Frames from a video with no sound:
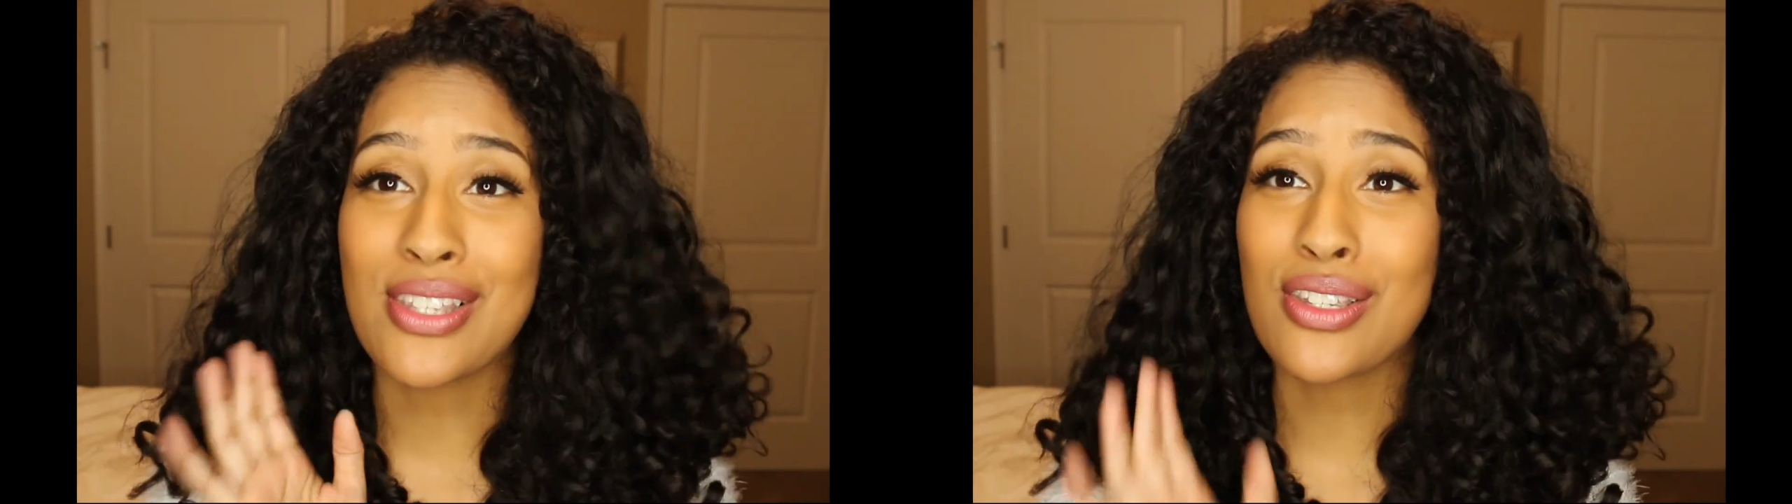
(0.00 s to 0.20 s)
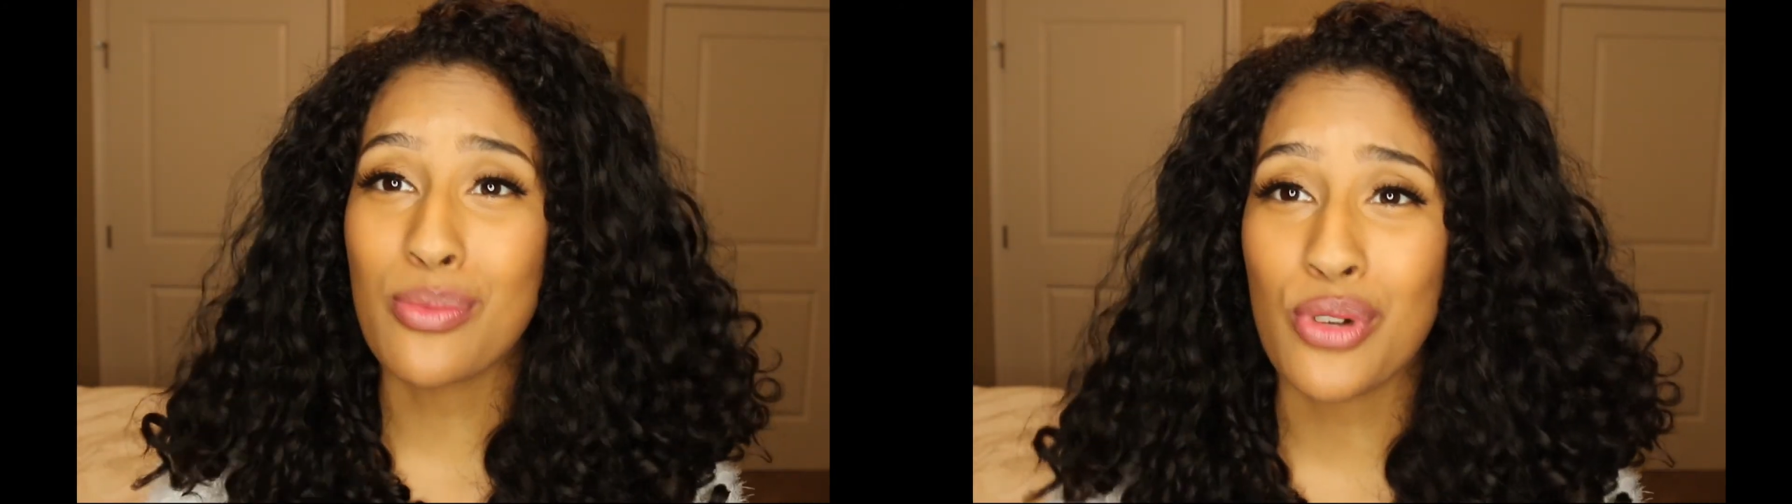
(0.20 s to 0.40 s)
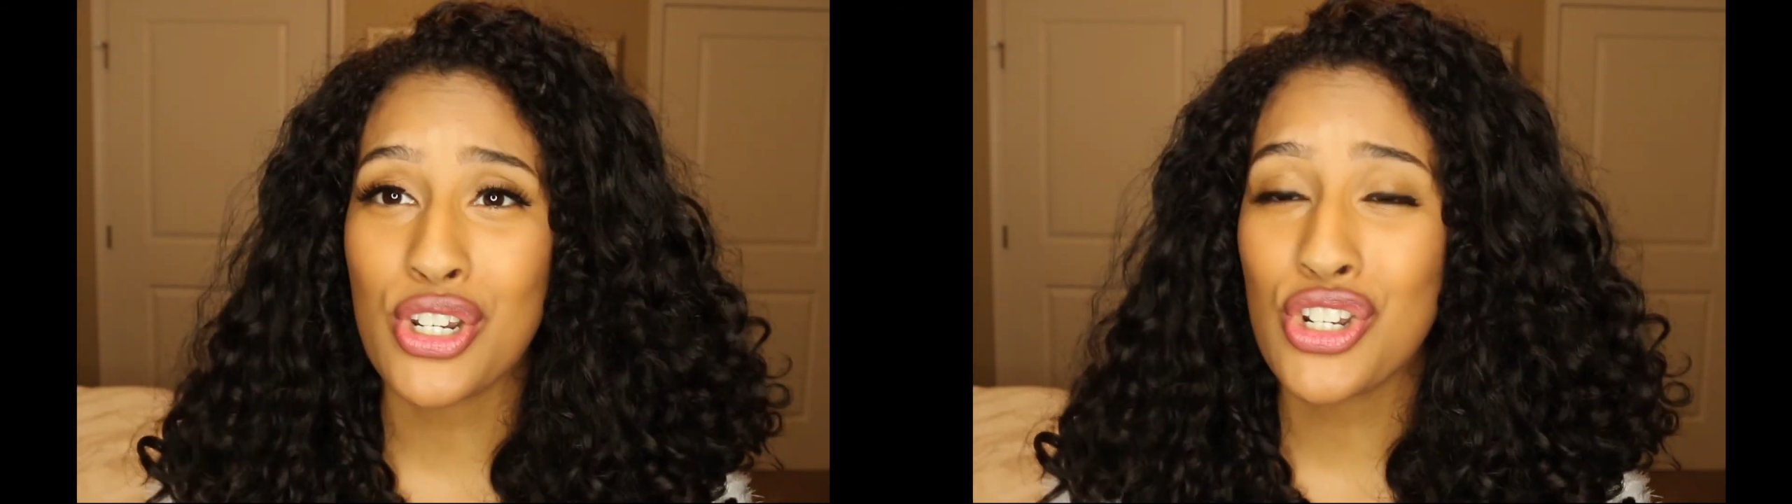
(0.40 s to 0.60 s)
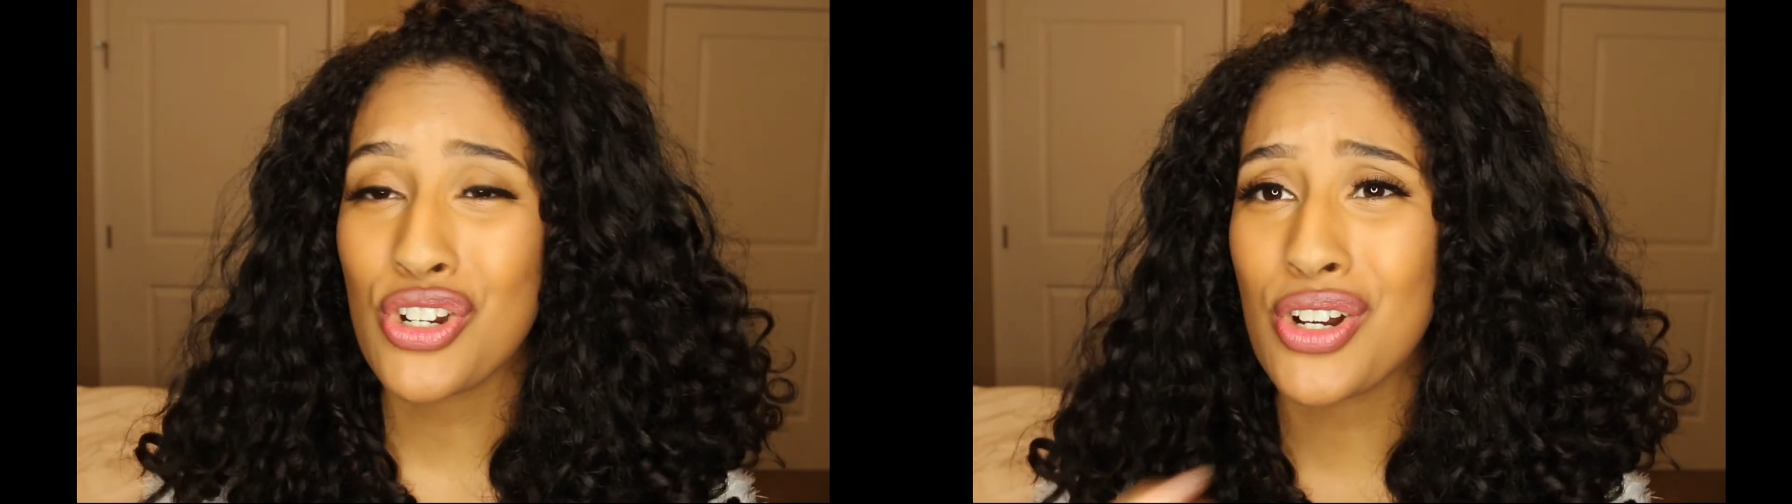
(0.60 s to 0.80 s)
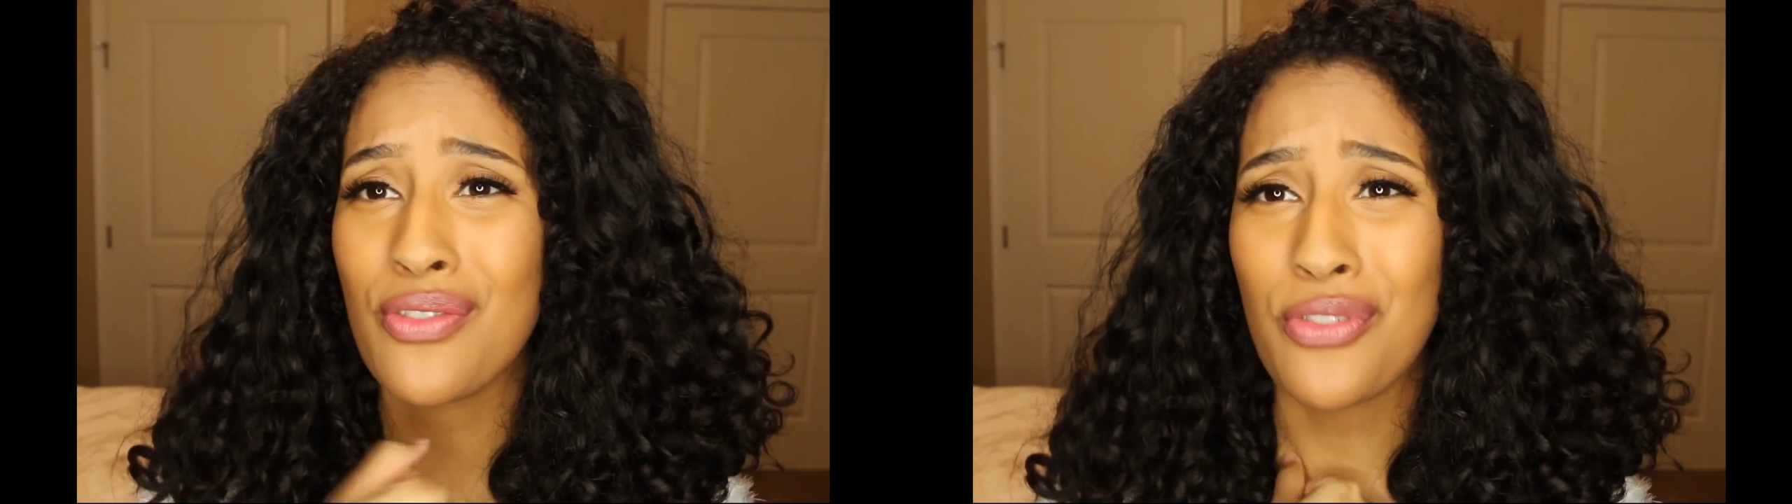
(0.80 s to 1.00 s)
Into
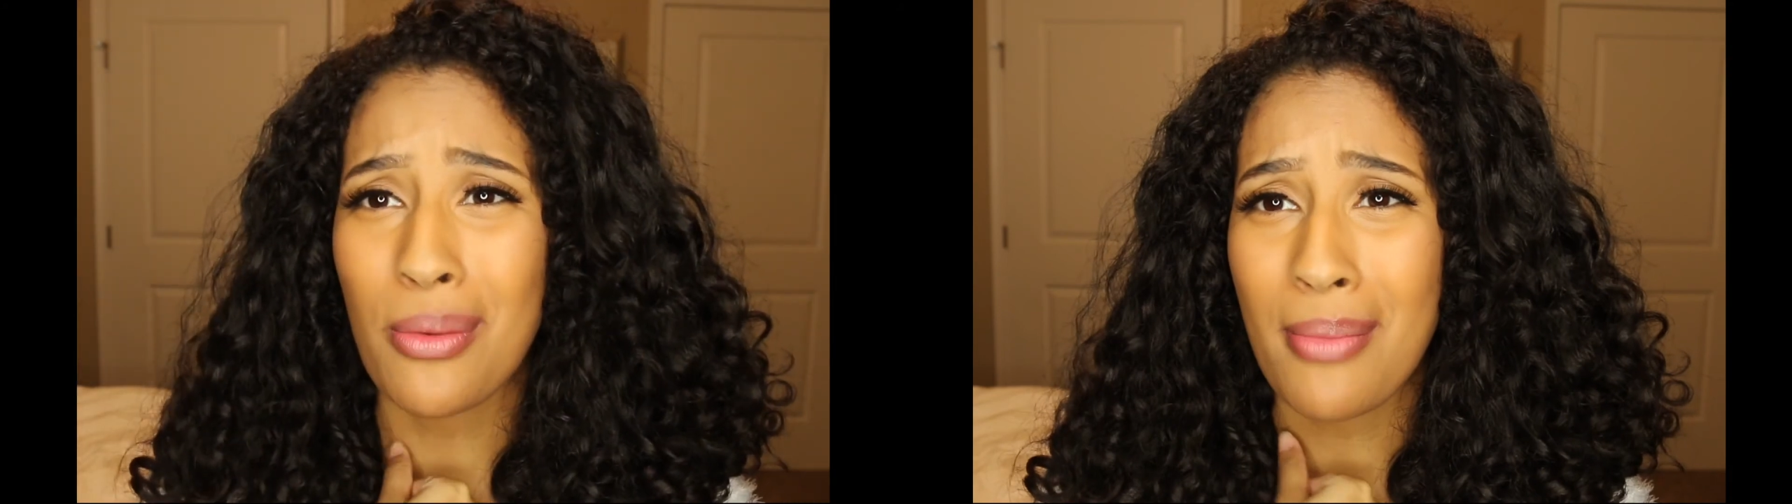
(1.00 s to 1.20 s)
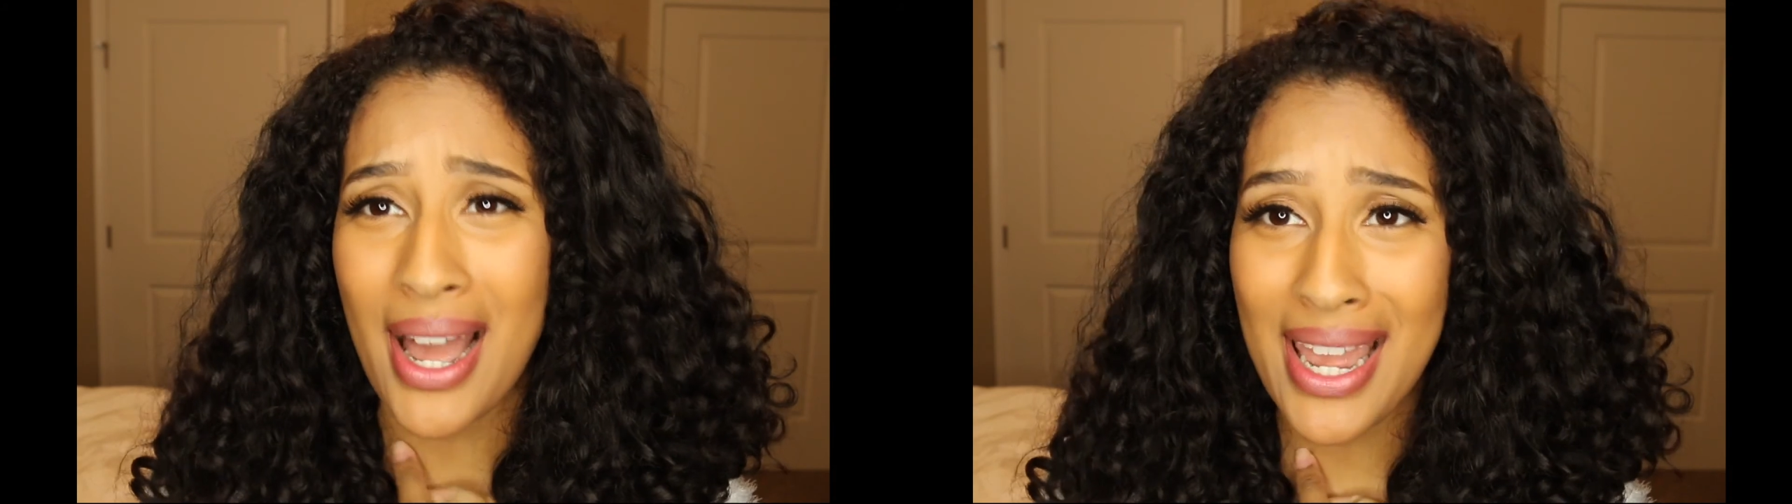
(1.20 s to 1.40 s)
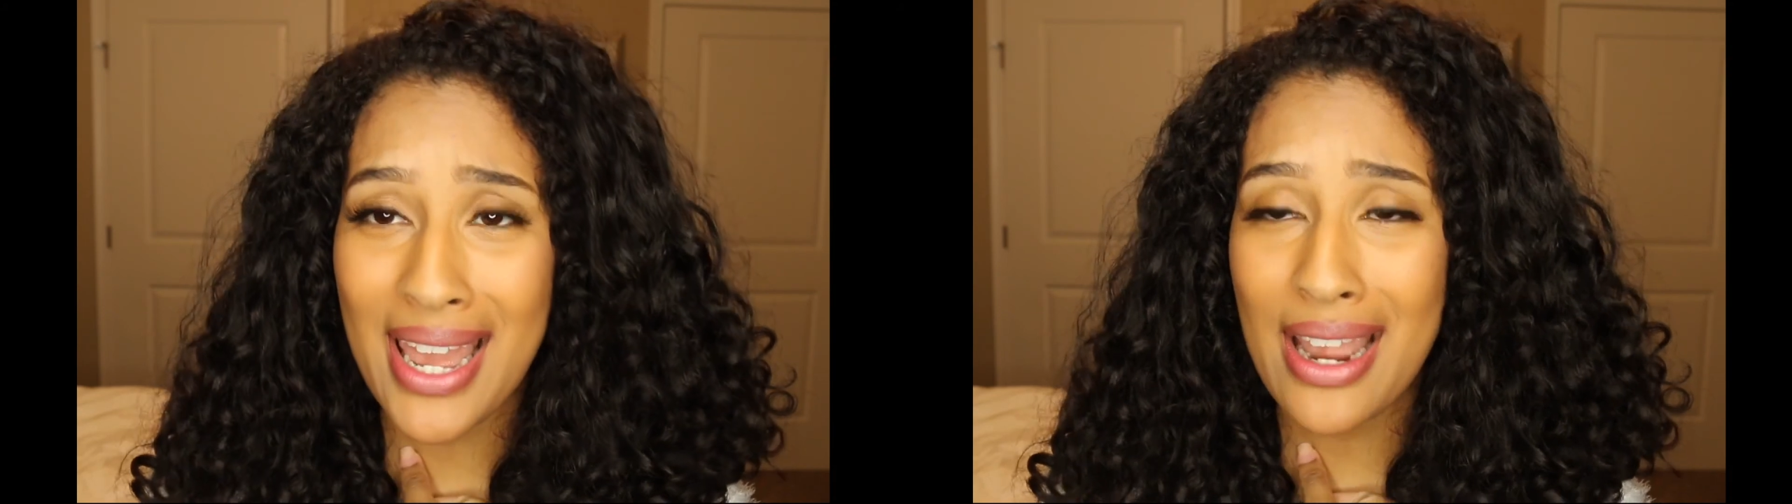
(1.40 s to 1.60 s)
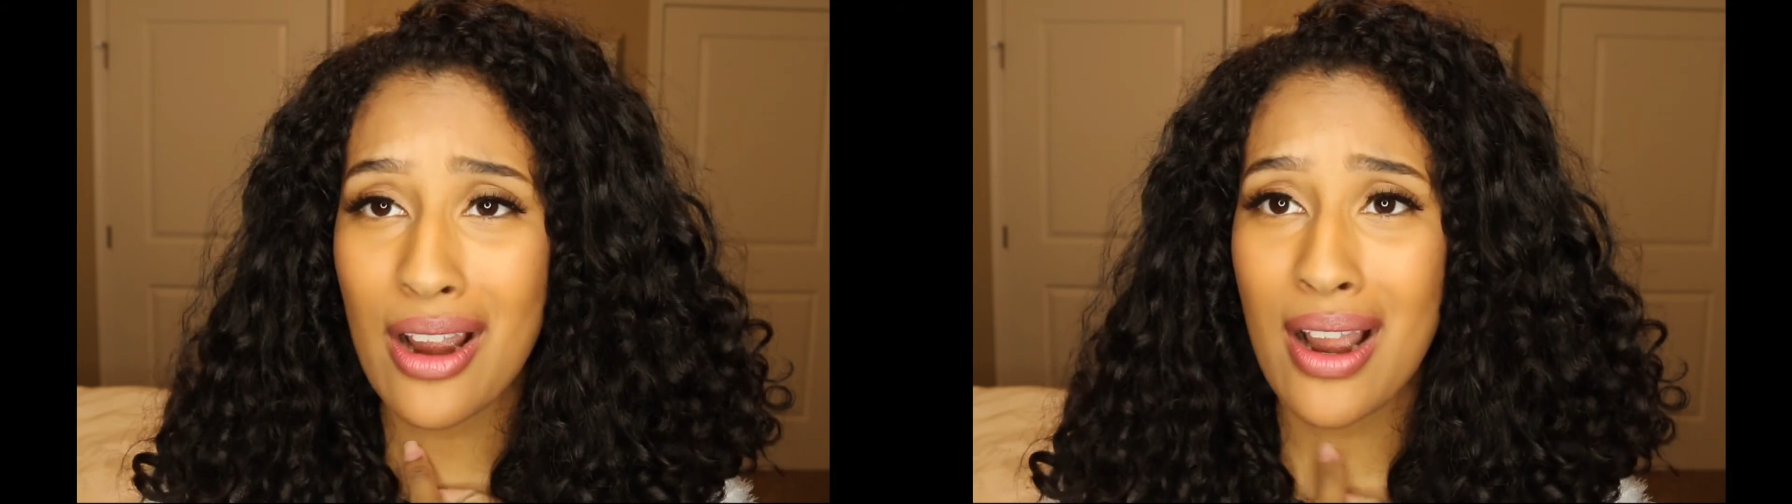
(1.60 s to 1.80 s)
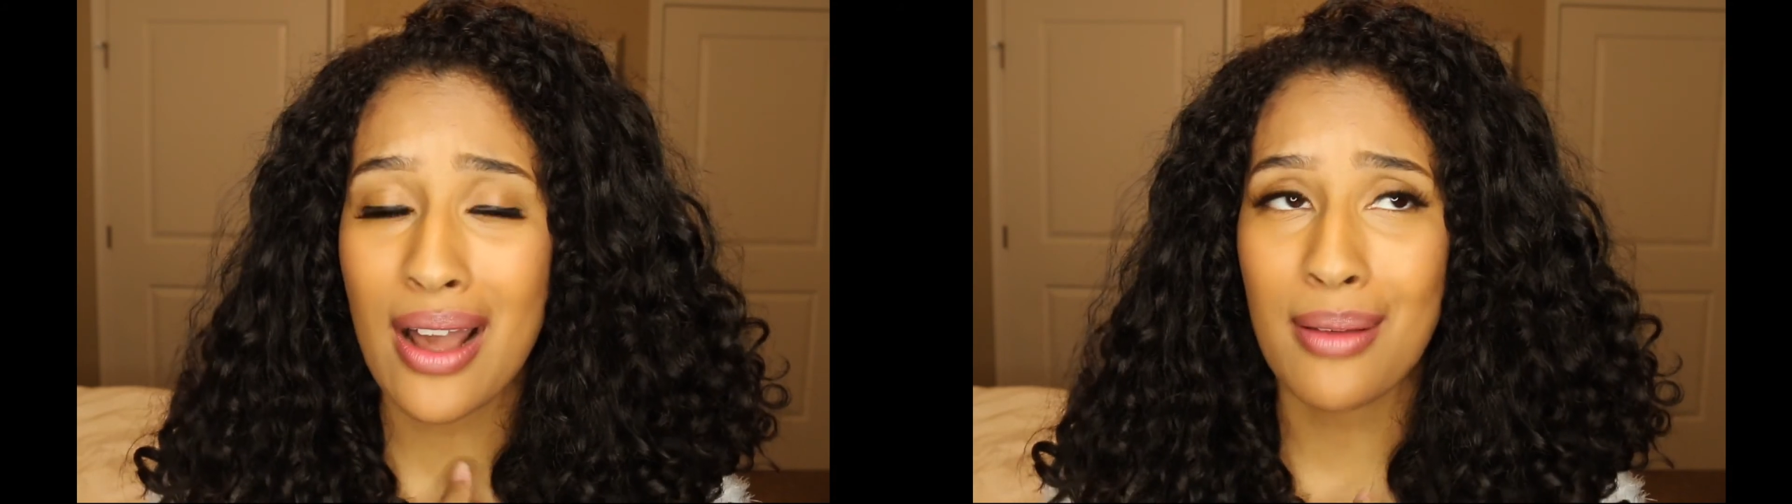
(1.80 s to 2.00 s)
Moisture for my
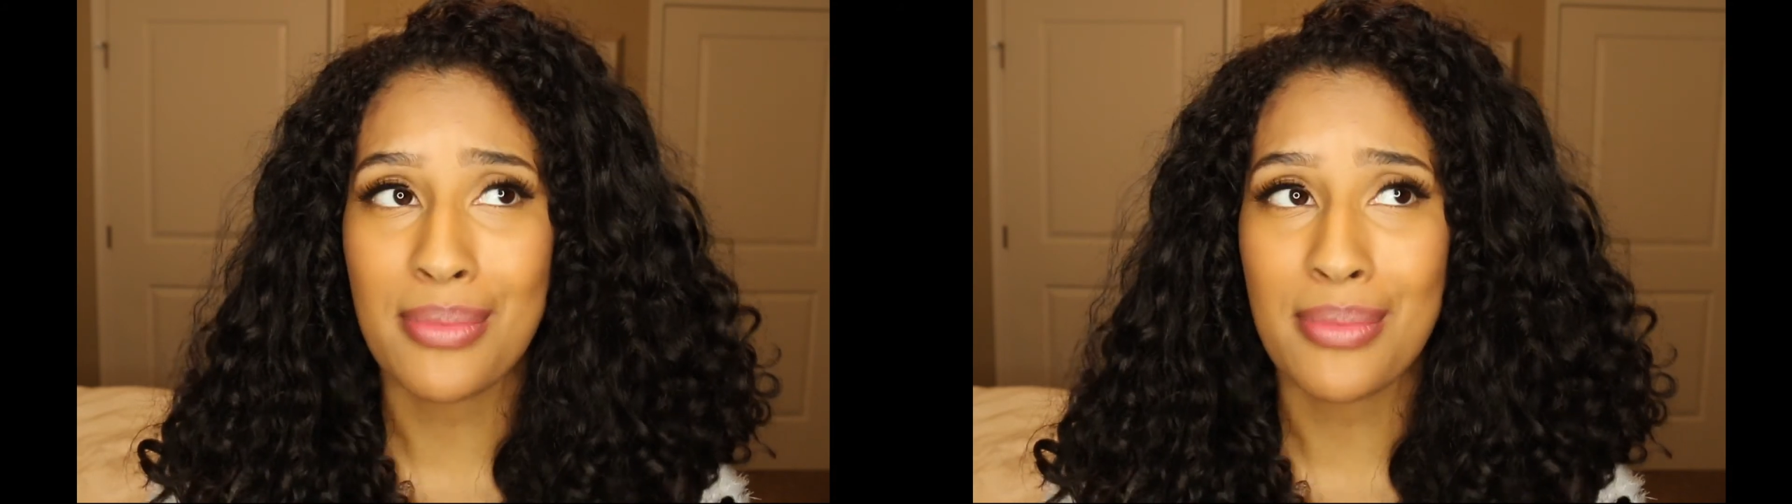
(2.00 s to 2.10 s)
hair